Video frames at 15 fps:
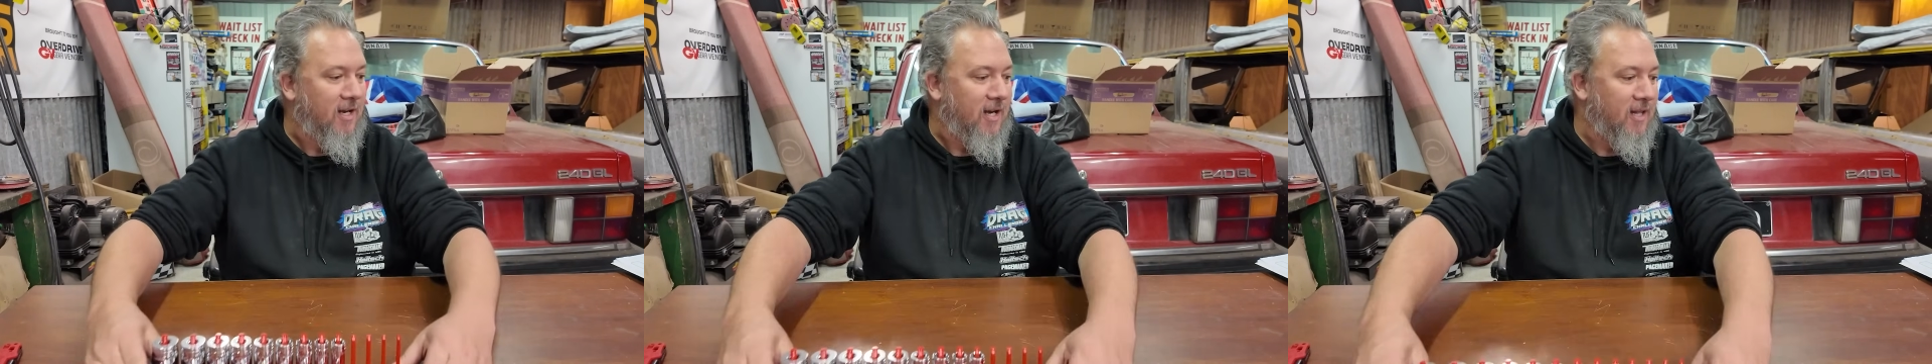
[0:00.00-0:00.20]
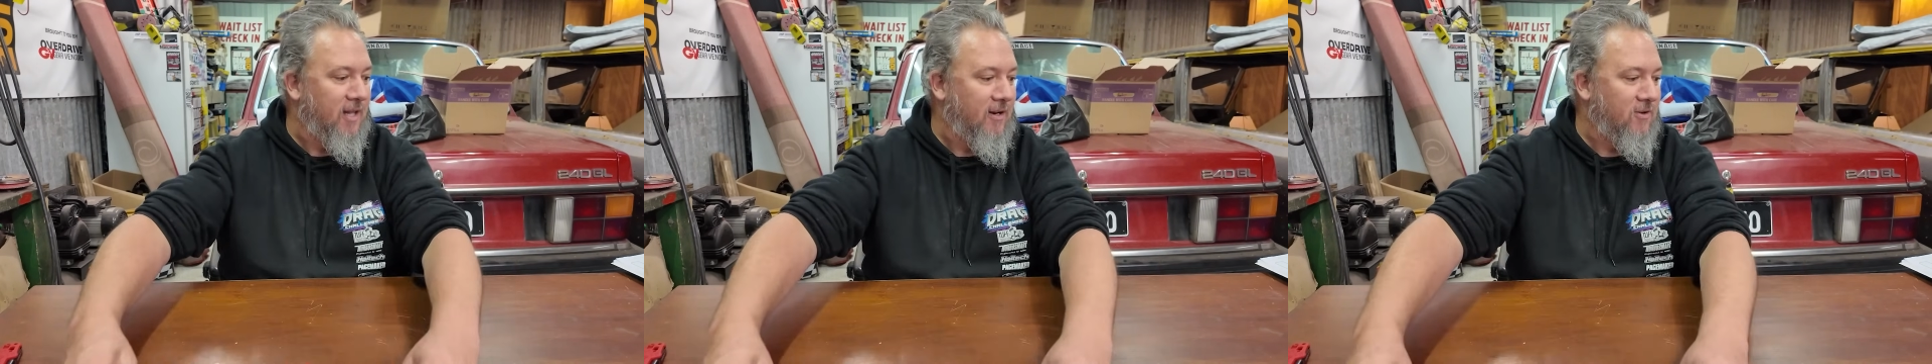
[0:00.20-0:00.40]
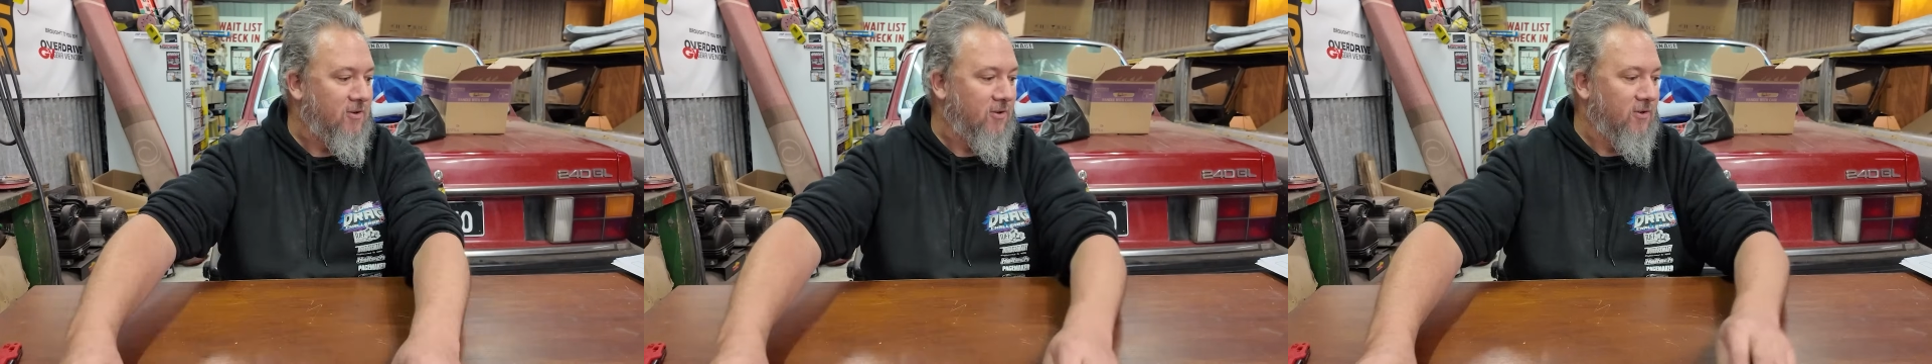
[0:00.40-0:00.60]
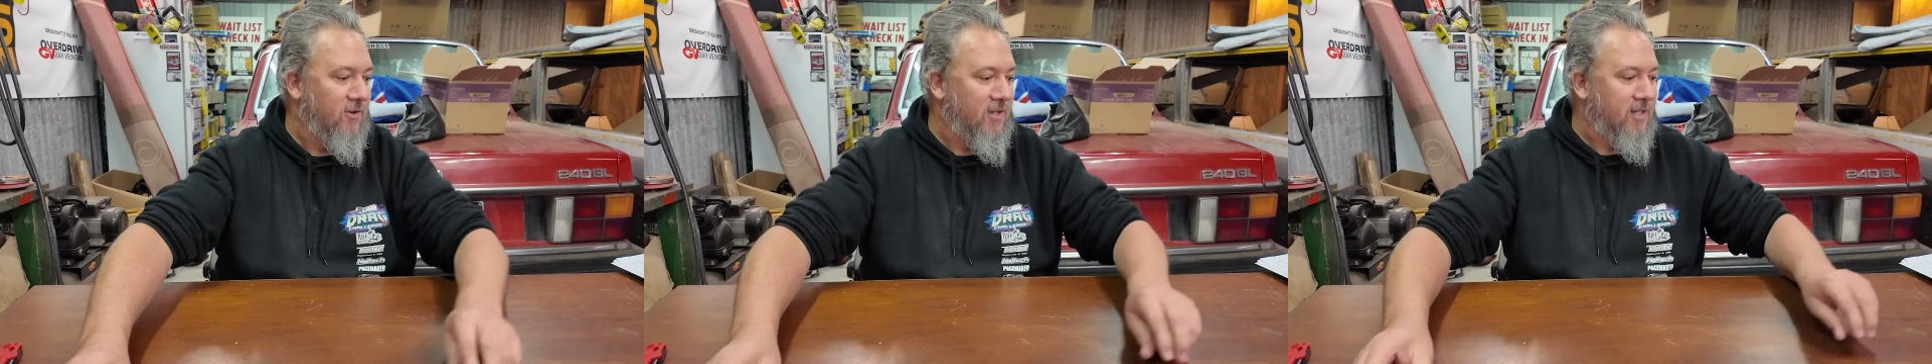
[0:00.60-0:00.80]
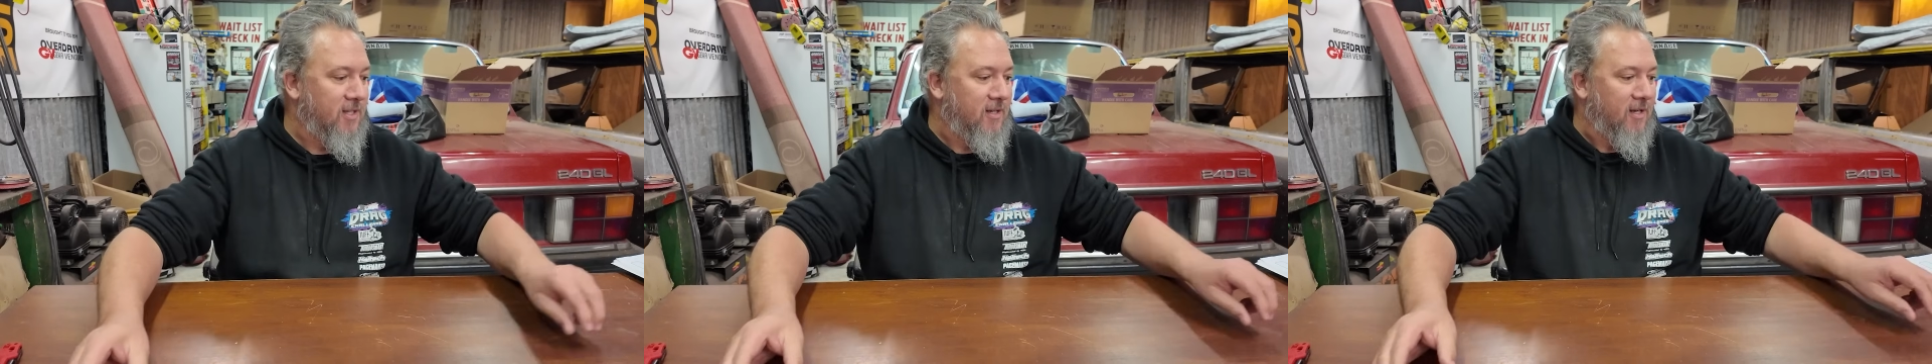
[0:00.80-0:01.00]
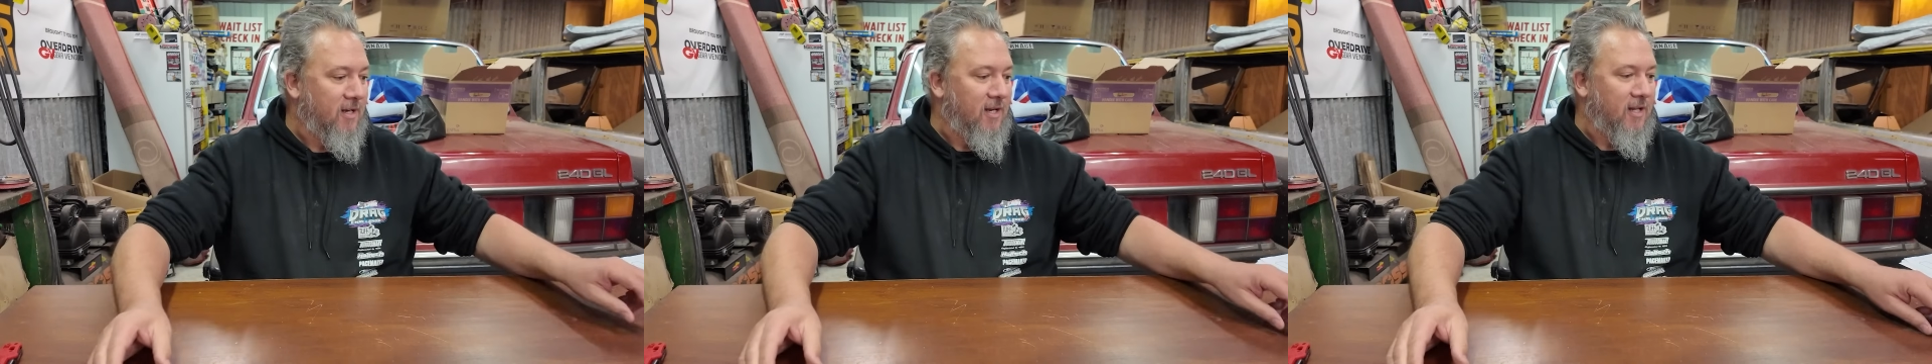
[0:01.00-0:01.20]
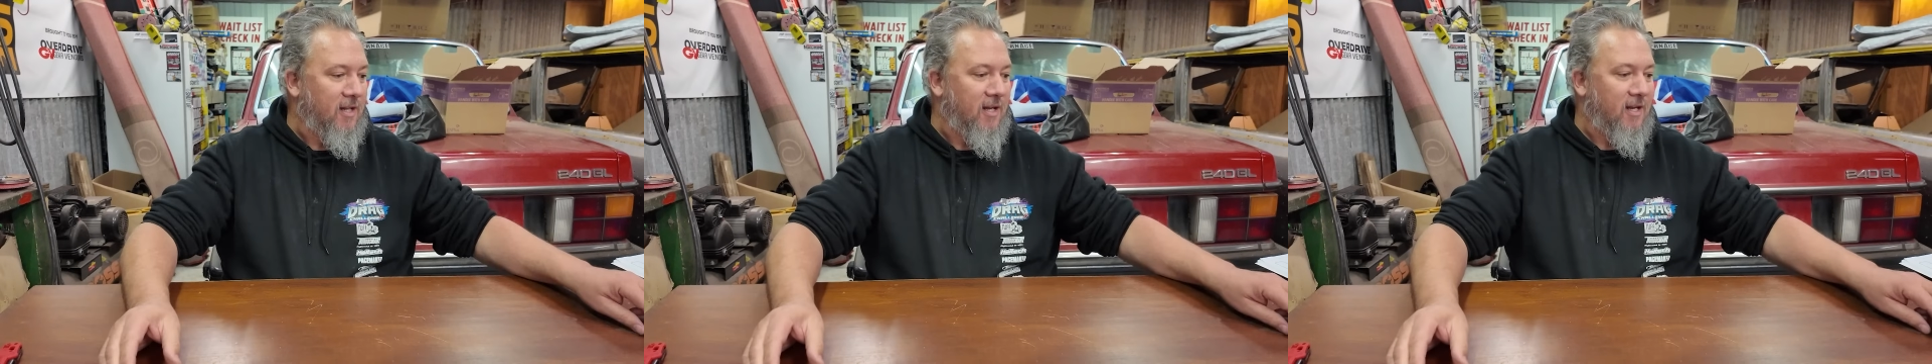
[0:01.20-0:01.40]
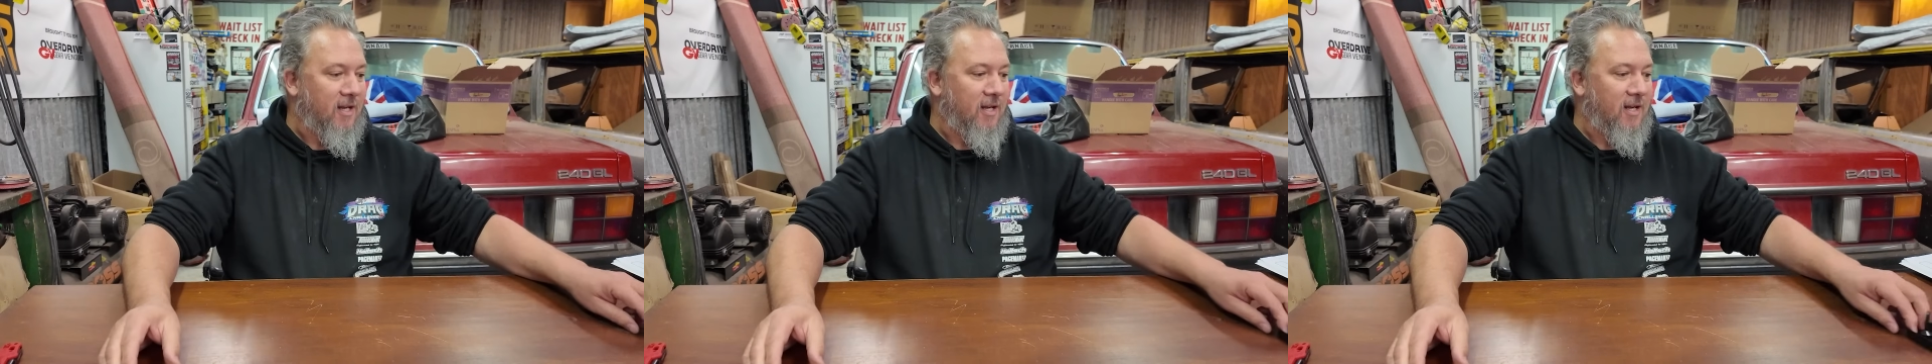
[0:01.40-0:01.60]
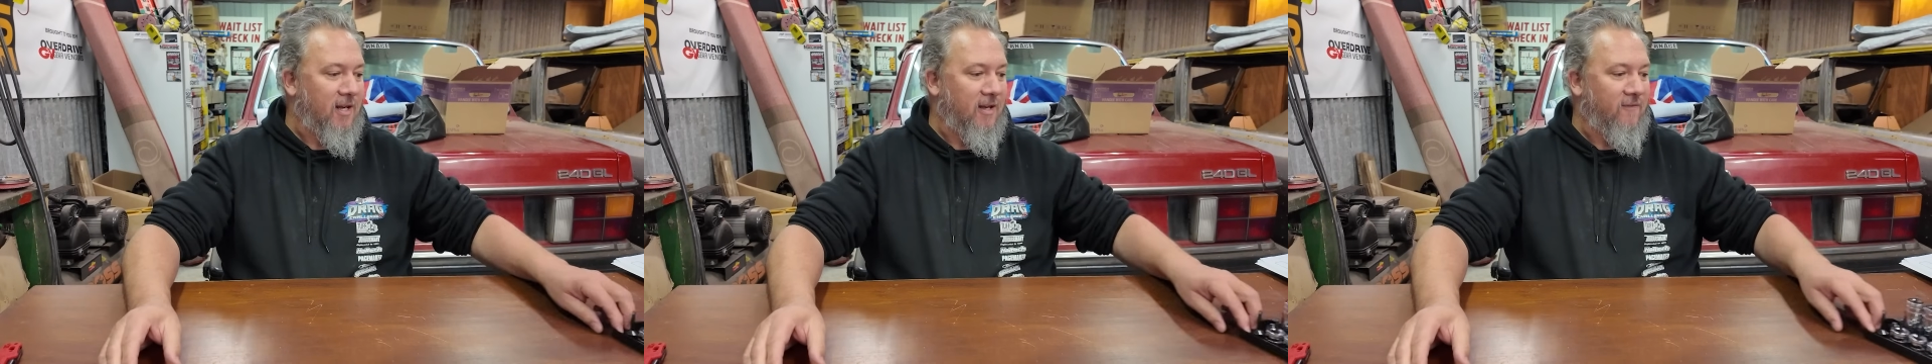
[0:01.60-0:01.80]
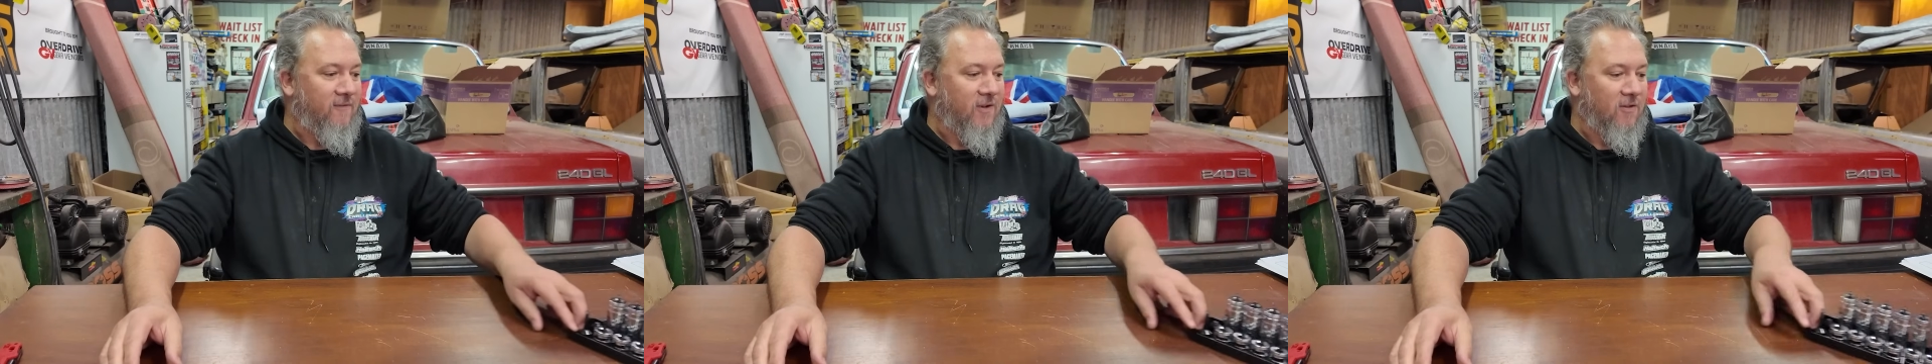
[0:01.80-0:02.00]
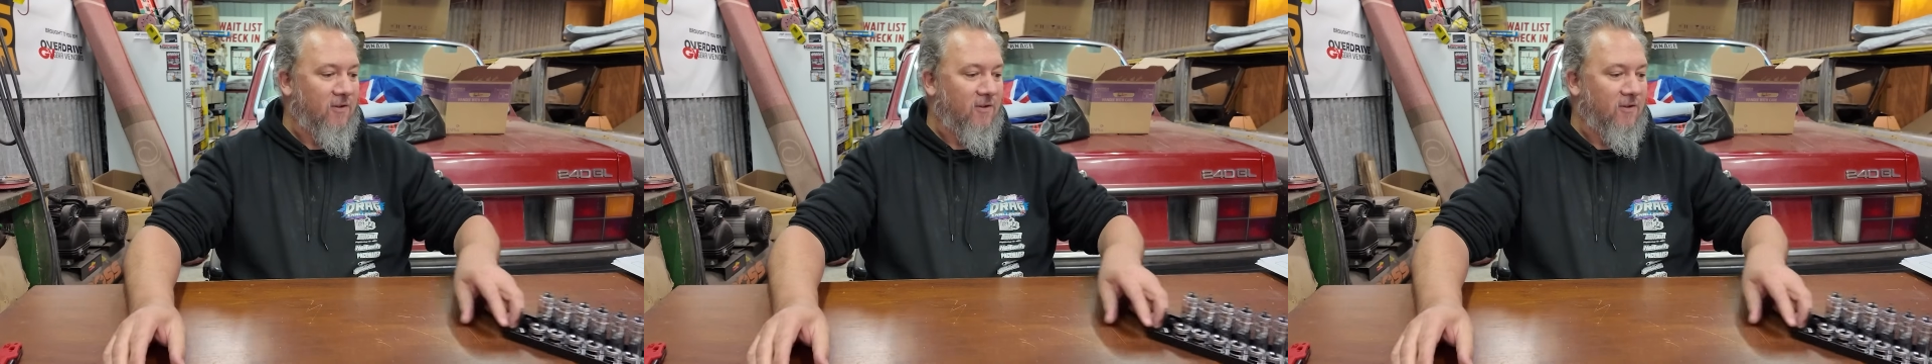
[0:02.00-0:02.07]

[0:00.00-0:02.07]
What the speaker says: And then, of course, if